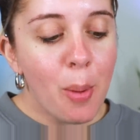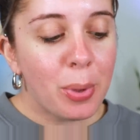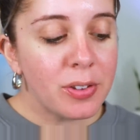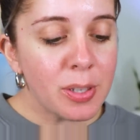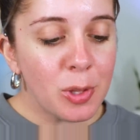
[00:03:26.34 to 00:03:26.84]

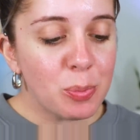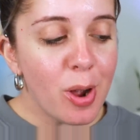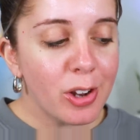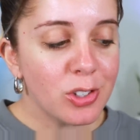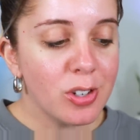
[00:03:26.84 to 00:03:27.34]
But if some of these
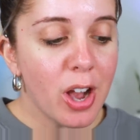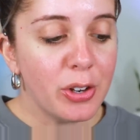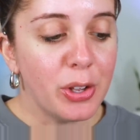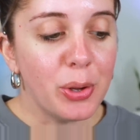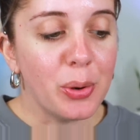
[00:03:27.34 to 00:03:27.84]
products are
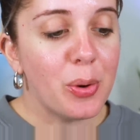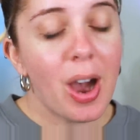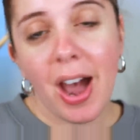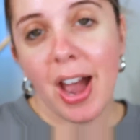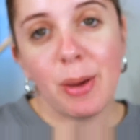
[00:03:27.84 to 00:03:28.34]
not new,
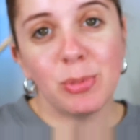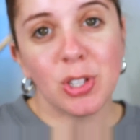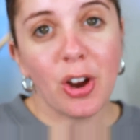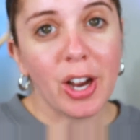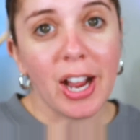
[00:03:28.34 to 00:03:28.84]
I'm
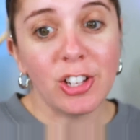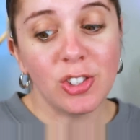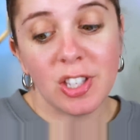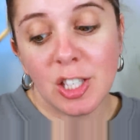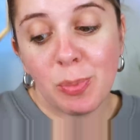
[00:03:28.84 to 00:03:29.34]
sorry. I
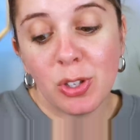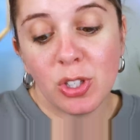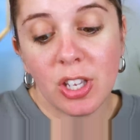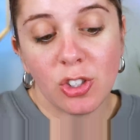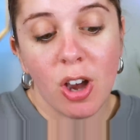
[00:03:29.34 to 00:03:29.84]
just, it's been
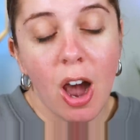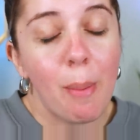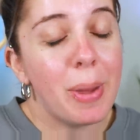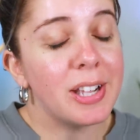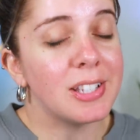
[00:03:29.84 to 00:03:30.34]
such a
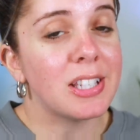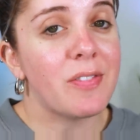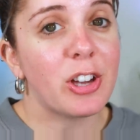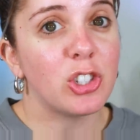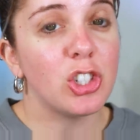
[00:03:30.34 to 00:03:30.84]
hot minute since
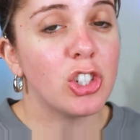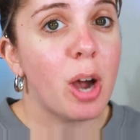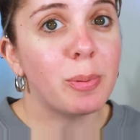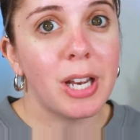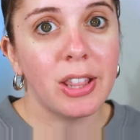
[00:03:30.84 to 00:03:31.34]
I've actually
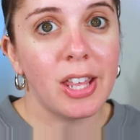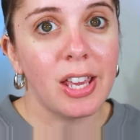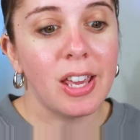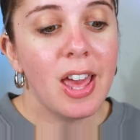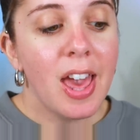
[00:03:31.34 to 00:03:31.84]
shopped
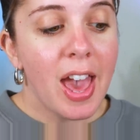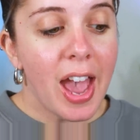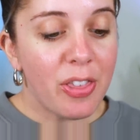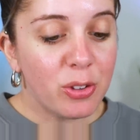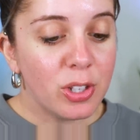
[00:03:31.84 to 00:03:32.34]
anything
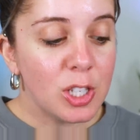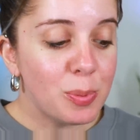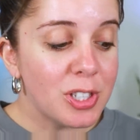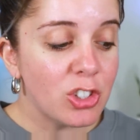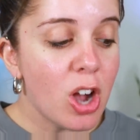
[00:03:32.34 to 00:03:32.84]
at the, it's
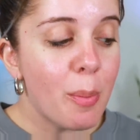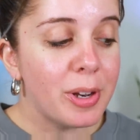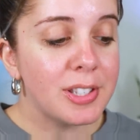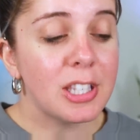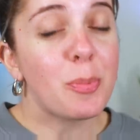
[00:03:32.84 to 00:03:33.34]
been such a hot
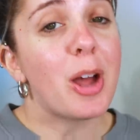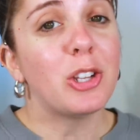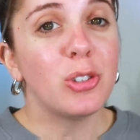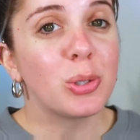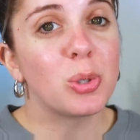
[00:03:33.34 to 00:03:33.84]
minute since I bought
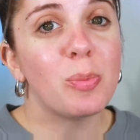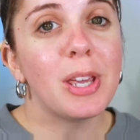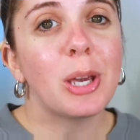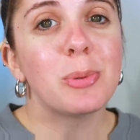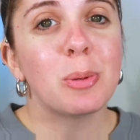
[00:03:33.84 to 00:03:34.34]
any drugstore
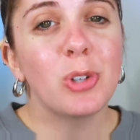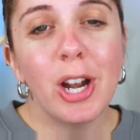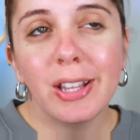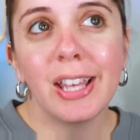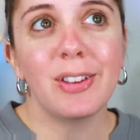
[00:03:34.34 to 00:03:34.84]
makeup. So I'm
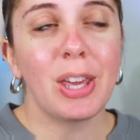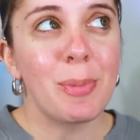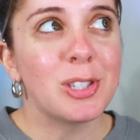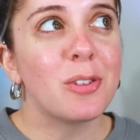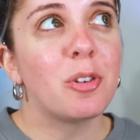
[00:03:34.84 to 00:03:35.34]
trying to like get
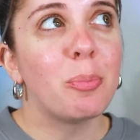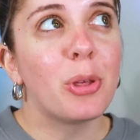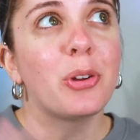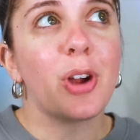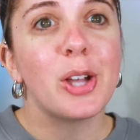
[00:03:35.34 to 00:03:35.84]
myself
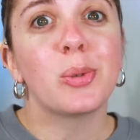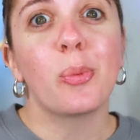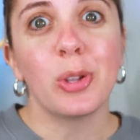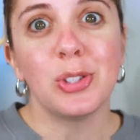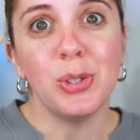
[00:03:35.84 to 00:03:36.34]
familiarized with
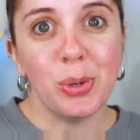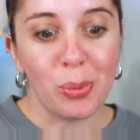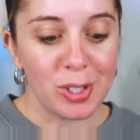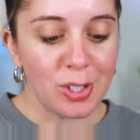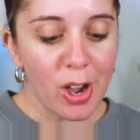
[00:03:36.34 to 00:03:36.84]
what's new and
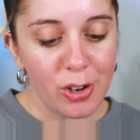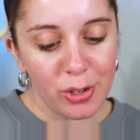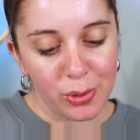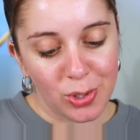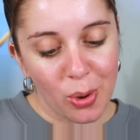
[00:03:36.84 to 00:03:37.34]
what's not
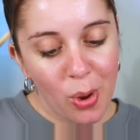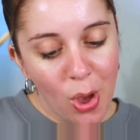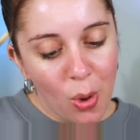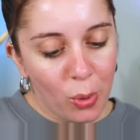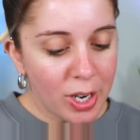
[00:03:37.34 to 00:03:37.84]
new. So
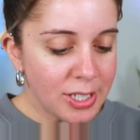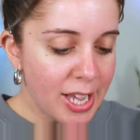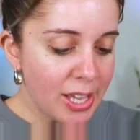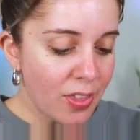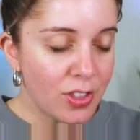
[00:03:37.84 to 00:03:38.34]
we're gonna
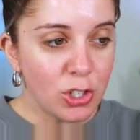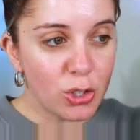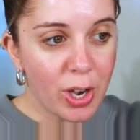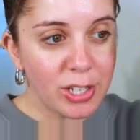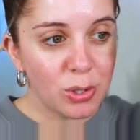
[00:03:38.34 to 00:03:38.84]
take the
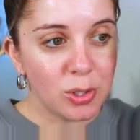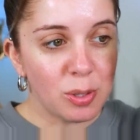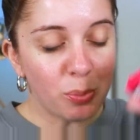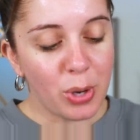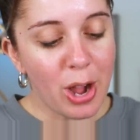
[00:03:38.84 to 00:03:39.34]

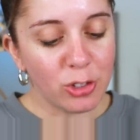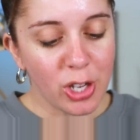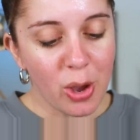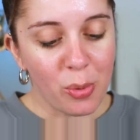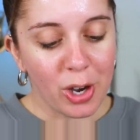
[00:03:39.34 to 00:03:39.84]
translucent brow
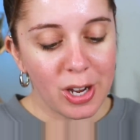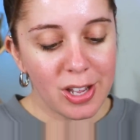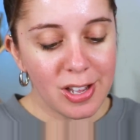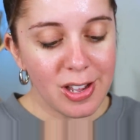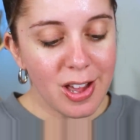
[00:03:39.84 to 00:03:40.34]
gel and we're
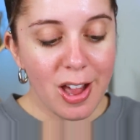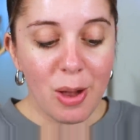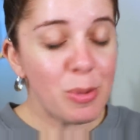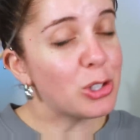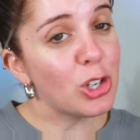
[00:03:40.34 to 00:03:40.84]
gonna
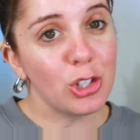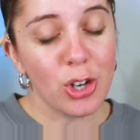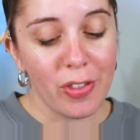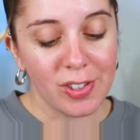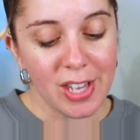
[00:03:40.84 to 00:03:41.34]
um, start to
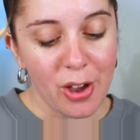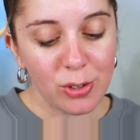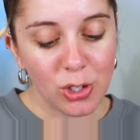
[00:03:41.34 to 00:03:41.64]
try this out.